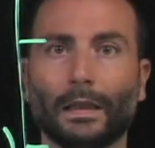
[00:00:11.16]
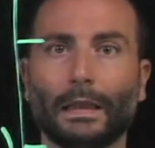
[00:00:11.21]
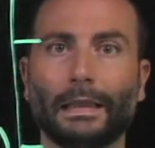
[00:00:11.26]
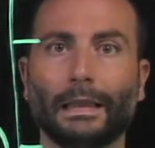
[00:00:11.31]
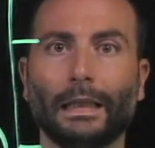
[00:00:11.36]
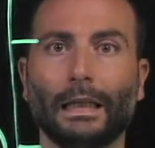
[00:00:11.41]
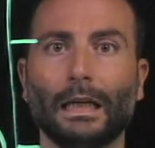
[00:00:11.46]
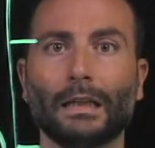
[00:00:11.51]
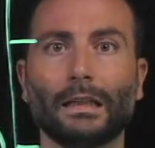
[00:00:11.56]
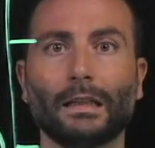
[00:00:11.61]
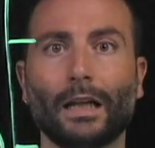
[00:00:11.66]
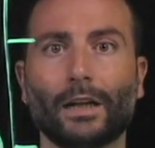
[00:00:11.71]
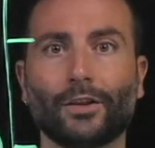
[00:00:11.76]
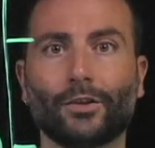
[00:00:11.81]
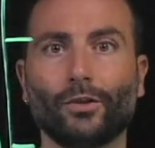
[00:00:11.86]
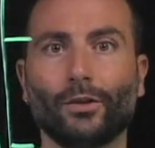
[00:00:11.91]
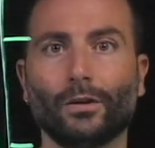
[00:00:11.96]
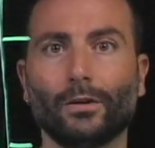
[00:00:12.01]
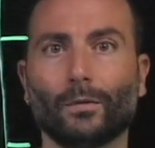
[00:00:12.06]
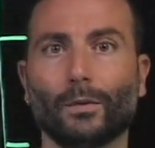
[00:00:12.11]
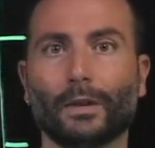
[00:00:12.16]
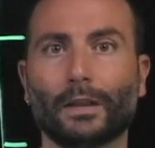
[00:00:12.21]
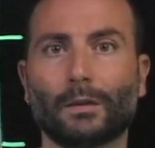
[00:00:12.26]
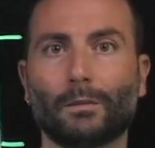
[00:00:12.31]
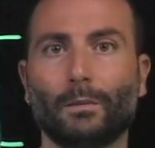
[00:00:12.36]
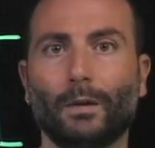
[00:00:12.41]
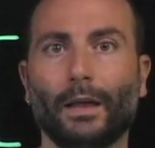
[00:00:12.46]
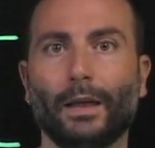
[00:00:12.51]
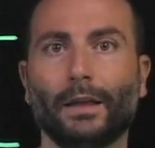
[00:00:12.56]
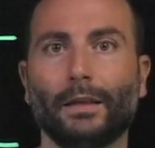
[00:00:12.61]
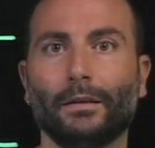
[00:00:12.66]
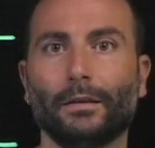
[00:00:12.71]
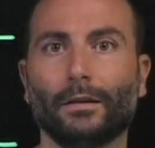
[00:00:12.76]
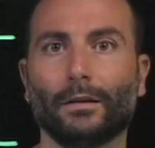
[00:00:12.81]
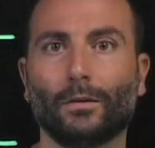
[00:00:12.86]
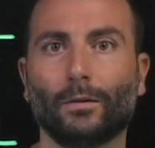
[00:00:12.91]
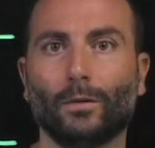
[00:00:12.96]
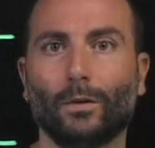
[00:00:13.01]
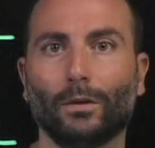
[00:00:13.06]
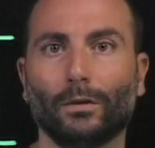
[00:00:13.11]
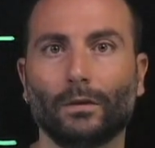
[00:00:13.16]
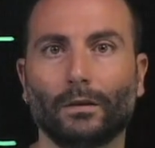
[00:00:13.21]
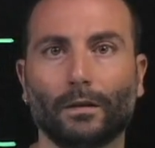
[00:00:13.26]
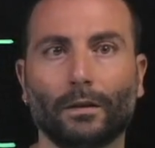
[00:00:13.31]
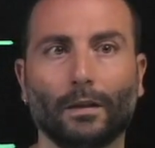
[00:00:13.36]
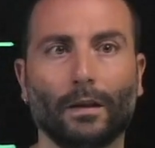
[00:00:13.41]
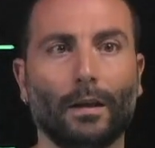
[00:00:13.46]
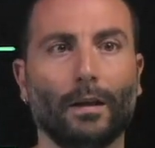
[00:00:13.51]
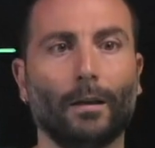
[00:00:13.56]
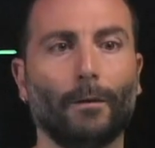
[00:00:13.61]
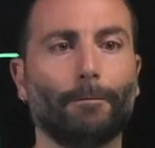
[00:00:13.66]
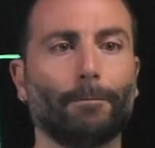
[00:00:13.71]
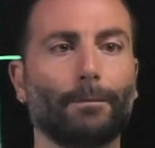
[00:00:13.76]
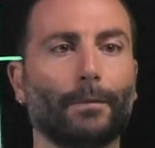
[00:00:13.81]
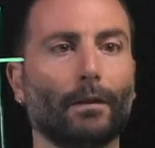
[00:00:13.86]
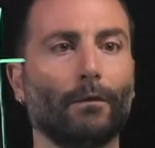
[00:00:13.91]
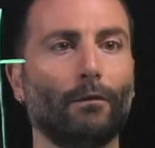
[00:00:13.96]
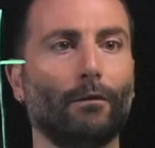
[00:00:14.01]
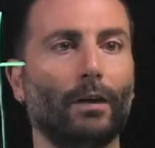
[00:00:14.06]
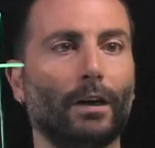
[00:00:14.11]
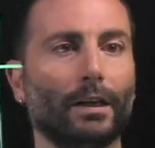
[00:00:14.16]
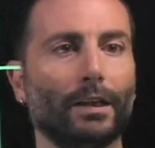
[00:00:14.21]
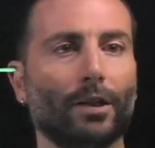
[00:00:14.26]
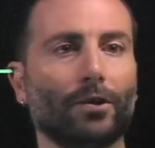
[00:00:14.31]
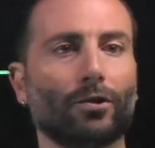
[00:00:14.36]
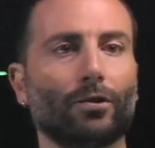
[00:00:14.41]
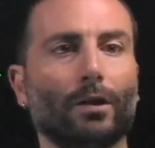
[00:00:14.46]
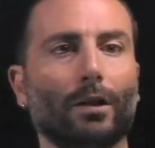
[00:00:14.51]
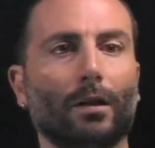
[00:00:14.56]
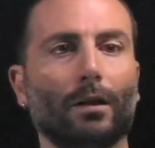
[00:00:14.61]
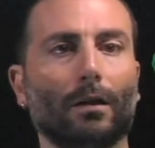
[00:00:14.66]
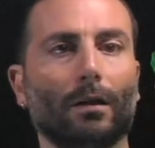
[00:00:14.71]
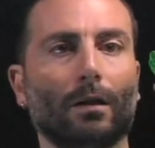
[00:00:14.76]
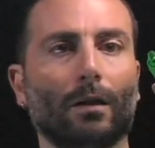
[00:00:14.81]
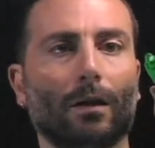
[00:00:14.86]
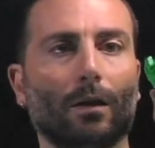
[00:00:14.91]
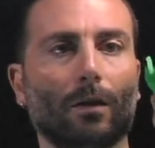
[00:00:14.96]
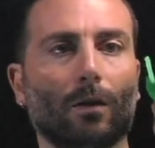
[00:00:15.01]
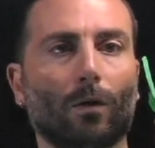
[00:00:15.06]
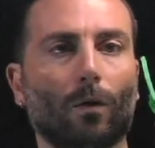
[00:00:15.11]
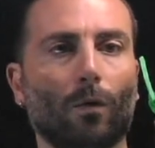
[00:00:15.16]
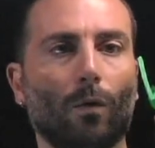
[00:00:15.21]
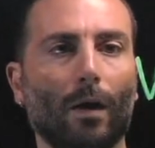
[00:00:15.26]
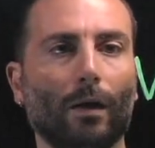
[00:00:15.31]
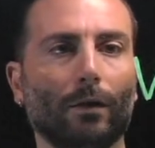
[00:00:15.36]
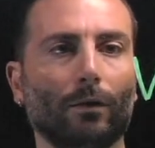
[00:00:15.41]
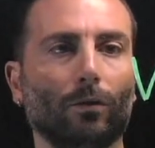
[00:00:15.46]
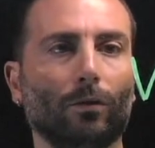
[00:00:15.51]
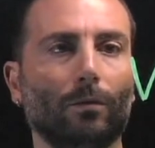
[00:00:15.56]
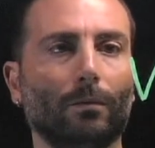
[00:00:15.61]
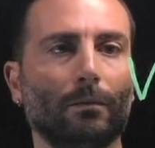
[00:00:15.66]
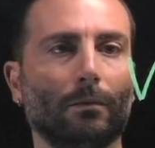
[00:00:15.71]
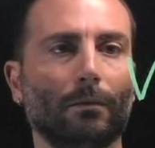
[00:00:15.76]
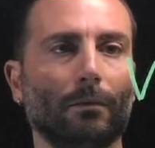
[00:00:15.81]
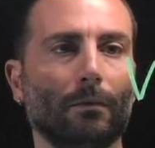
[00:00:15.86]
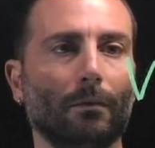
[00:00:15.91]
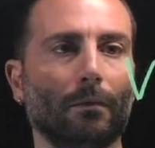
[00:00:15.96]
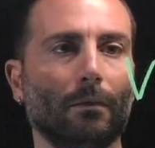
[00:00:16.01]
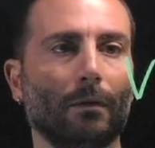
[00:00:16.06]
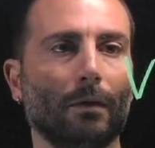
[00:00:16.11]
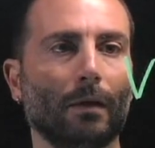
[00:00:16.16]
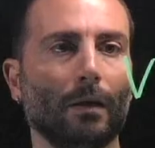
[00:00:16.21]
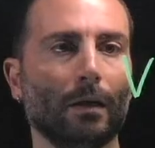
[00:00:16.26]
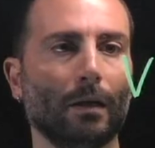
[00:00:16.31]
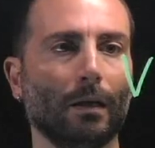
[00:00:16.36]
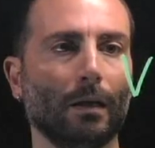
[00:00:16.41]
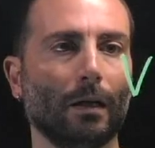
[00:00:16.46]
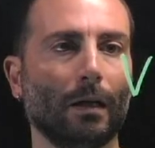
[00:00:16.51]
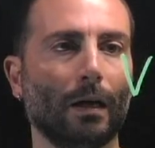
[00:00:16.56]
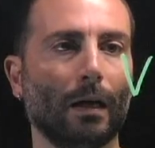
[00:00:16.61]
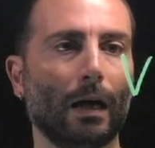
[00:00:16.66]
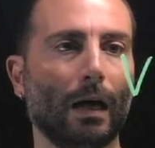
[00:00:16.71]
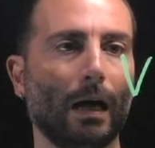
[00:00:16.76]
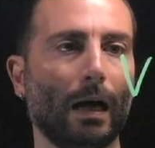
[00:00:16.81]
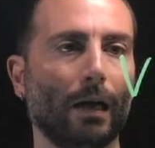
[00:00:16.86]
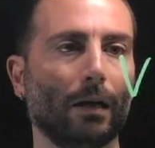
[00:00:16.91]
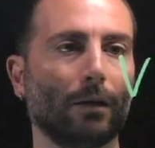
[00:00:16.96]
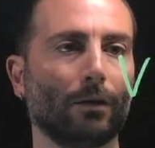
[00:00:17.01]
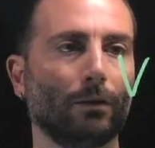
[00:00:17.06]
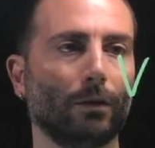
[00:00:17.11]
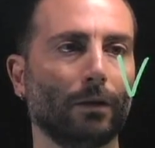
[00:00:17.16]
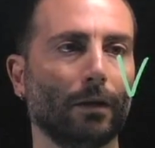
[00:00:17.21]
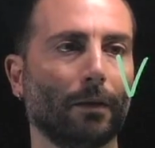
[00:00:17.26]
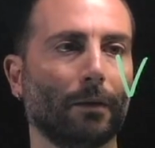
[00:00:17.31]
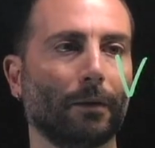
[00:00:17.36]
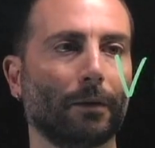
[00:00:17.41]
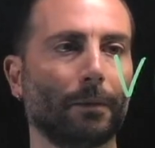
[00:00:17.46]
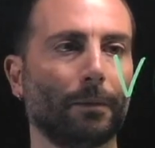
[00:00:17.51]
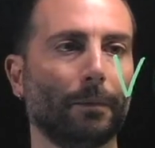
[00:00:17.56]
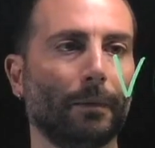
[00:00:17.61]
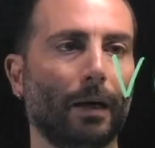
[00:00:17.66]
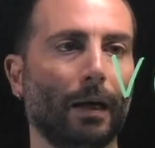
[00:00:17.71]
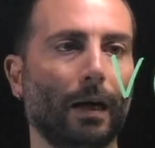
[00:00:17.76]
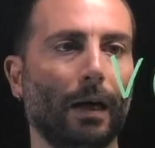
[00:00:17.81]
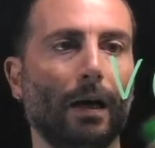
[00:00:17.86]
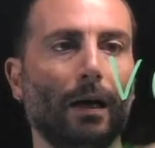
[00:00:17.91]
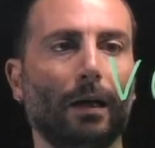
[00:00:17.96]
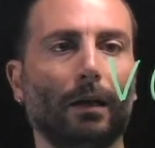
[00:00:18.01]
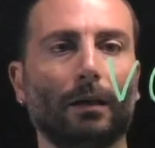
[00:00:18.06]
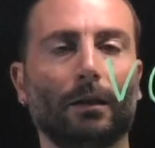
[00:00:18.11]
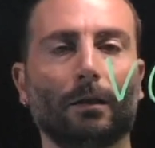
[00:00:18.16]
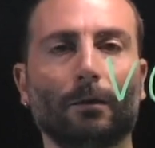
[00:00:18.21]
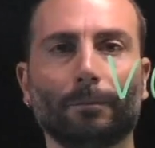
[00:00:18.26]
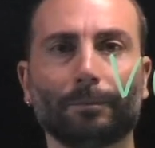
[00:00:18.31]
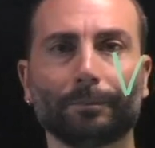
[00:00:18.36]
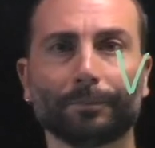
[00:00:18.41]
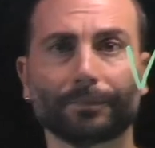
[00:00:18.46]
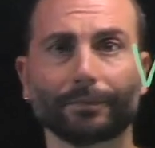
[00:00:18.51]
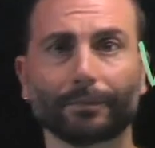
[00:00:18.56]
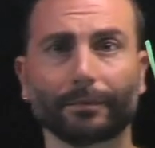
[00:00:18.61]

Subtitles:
in the last lecture, we explained what variational quantum algorithms are,